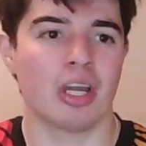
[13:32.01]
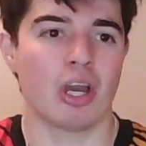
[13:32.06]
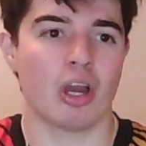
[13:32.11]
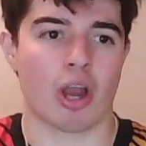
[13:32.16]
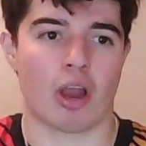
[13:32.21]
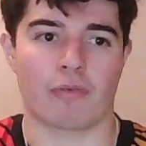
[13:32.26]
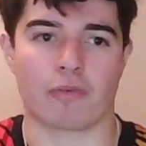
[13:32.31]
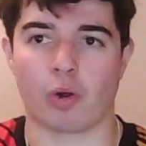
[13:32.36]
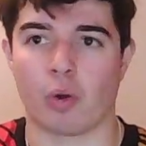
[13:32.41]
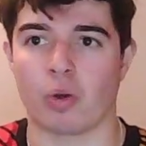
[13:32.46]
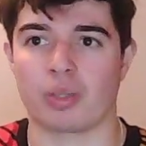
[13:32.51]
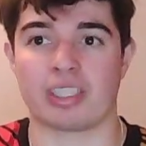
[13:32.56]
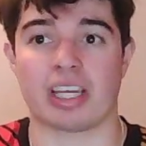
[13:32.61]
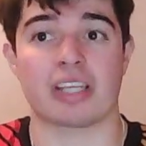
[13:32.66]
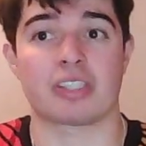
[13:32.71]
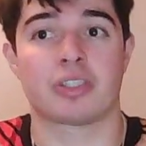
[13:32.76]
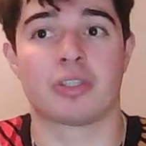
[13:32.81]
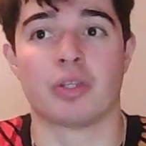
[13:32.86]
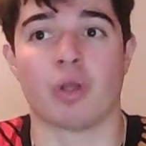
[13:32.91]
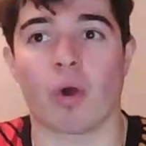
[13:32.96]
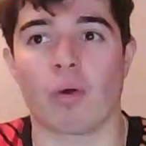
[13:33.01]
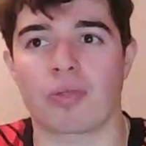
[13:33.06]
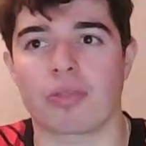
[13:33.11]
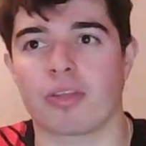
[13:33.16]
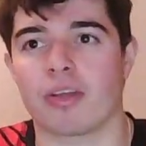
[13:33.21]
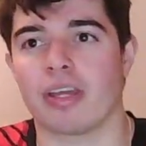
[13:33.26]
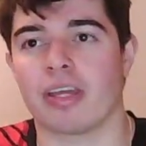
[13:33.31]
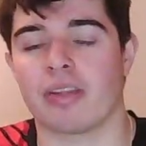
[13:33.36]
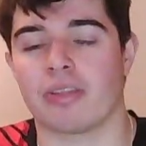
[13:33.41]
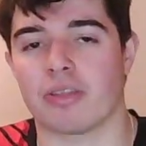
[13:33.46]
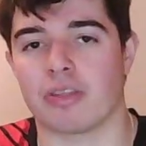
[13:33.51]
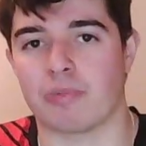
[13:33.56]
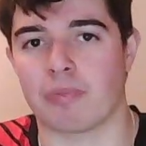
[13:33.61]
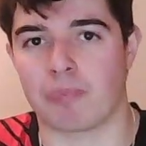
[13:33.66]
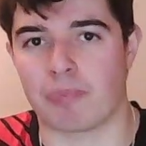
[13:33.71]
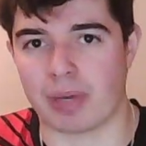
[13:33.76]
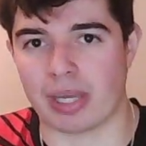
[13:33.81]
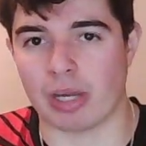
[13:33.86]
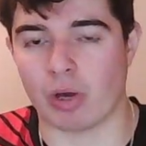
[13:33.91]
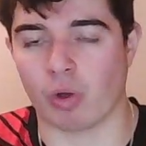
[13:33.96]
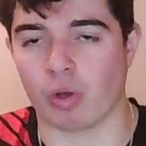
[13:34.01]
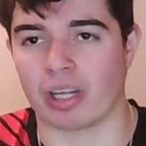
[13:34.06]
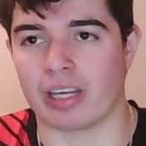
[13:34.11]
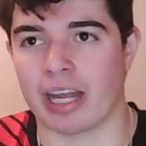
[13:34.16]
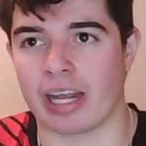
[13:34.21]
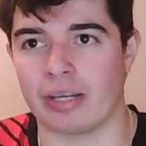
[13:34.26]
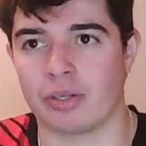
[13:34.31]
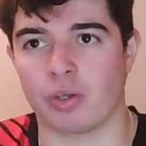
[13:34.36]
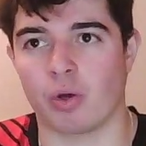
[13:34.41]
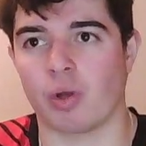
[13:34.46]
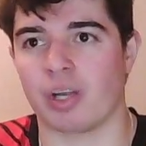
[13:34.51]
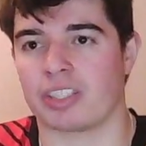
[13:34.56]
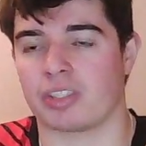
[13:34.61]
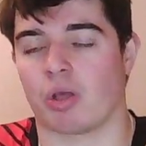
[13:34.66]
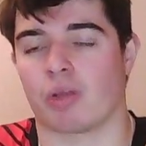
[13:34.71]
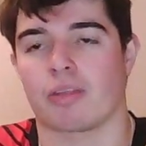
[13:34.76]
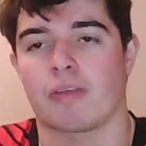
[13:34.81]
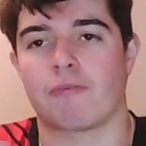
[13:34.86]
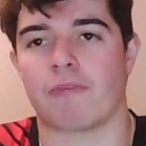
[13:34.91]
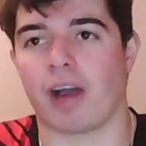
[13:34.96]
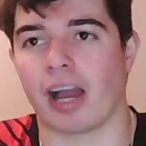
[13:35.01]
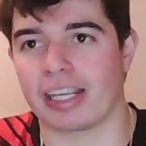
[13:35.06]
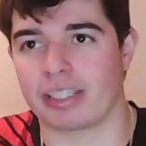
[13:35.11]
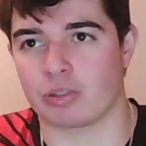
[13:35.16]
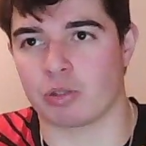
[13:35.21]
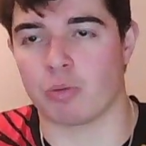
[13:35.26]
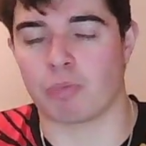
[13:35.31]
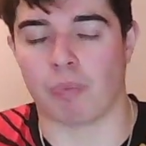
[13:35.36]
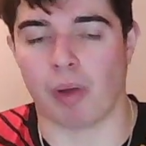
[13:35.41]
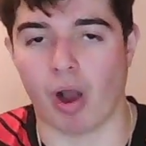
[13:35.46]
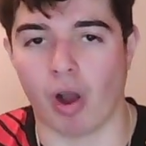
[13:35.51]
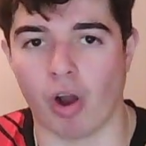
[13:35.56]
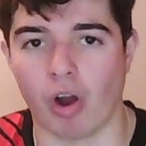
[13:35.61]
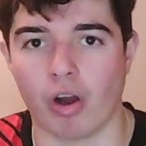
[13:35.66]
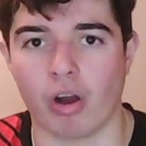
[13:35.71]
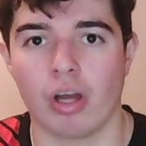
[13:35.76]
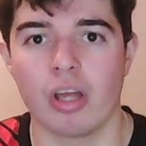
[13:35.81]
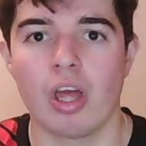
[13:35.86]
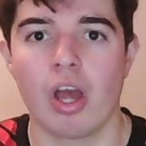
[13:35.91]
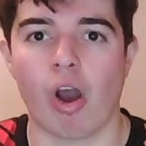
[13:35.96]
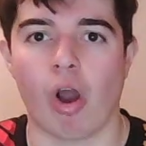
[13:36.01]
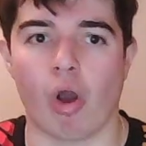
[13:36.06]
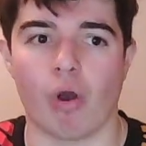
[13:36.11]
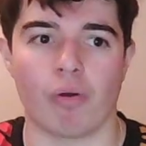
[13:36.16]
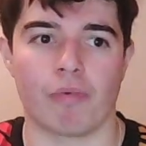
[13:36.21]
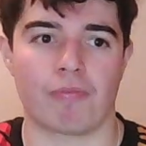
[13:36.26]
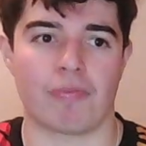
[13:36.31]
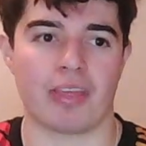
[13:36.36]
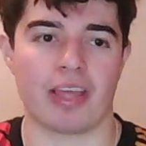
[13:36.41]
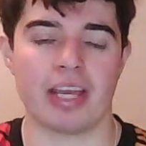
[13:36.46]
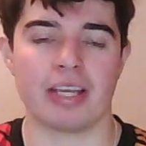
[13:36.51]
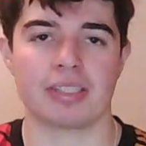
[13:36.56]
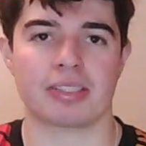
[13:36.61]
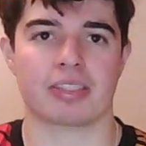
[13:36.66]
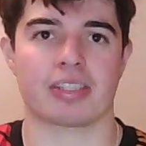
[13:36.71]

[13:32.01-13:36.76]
Of course, it's not the be-all and end-all. It's not the vital part of this.